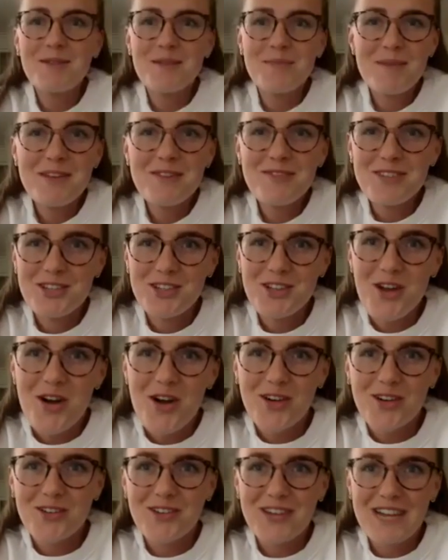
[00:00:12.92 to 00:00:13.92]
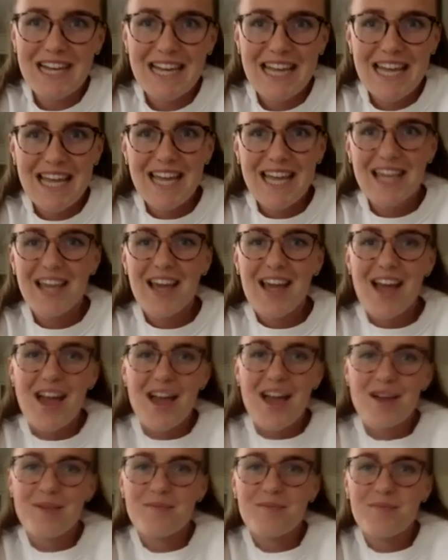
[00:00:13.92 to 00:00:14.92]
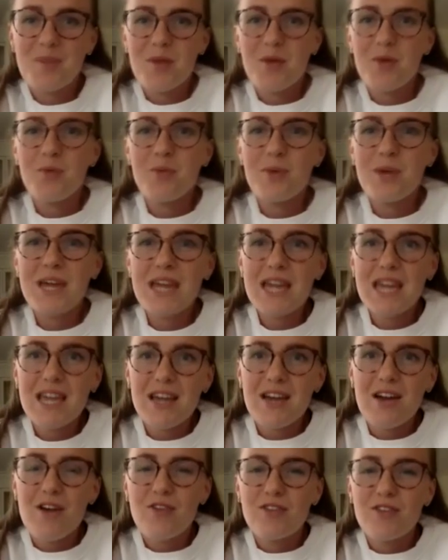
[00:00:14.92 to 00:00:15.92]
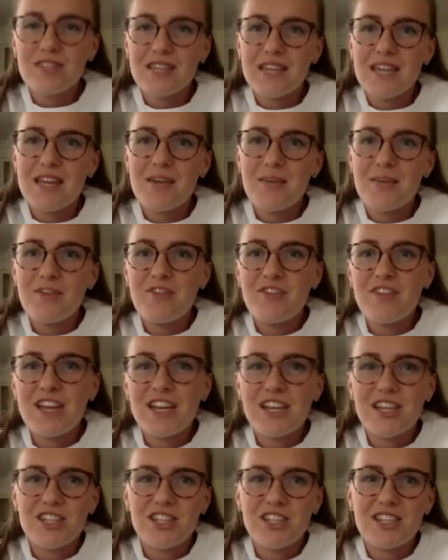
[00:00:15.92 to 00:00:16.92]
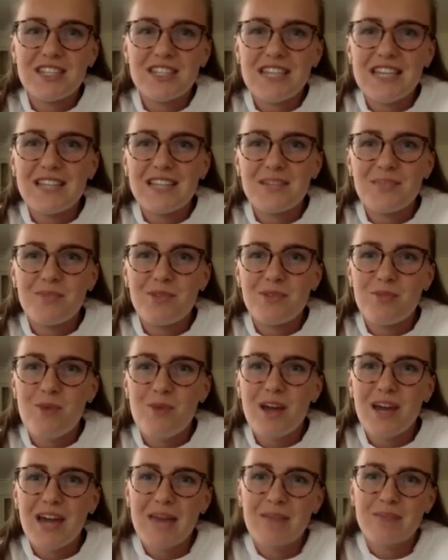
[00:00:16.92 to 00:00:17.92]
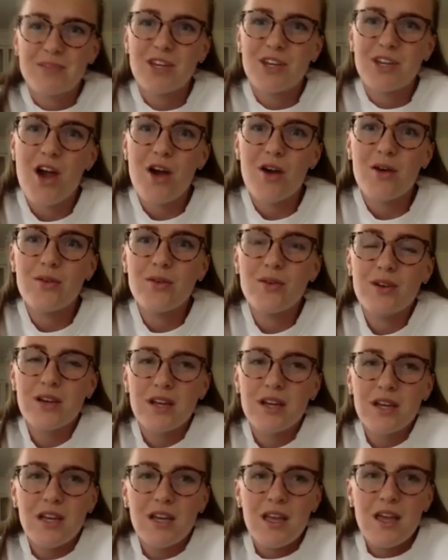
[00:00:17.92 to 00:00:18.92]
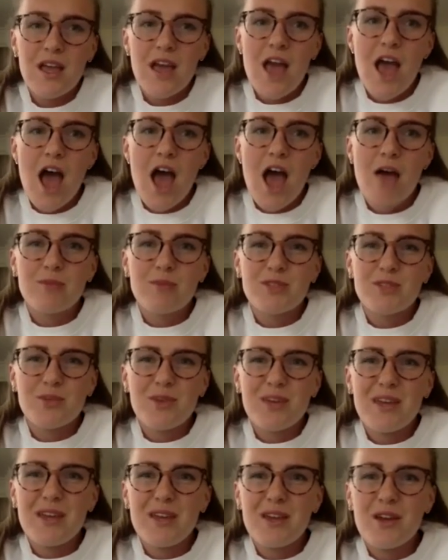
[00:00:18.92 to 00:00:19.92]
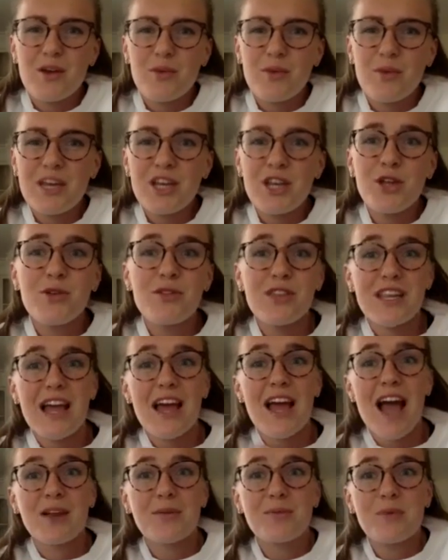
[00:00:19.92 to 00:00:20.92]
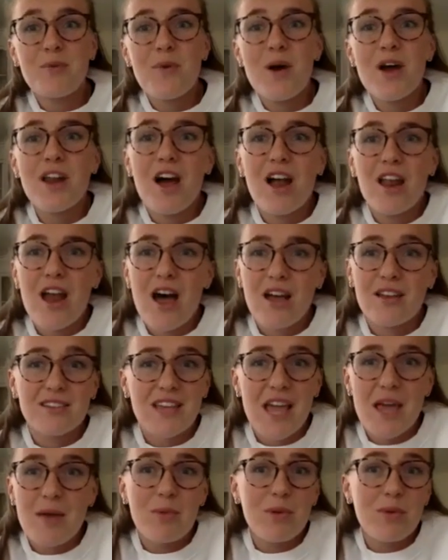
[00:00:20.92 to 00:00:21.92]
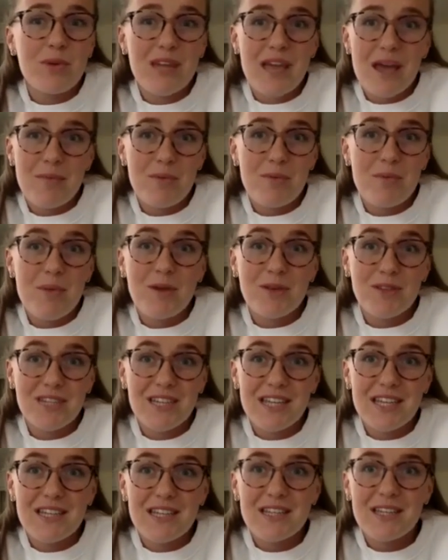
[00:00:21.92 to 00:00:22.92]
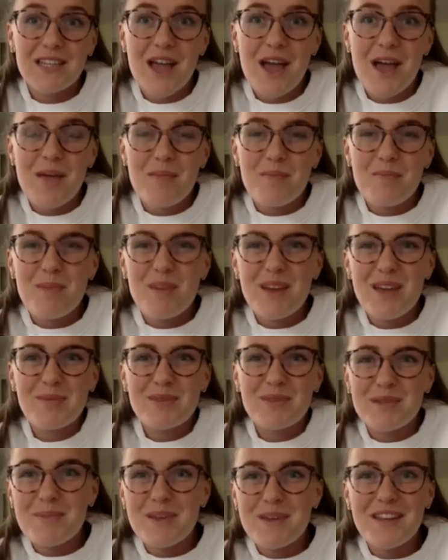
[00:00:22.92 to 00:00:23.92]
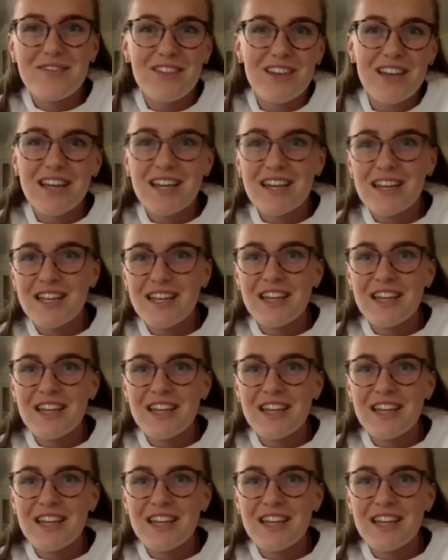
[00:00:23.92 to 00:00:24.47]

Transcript: a bit of a shock, really. We finished the season with one game to go. So we knew that had we won our last game, we would get promoted. But it was a bit of a,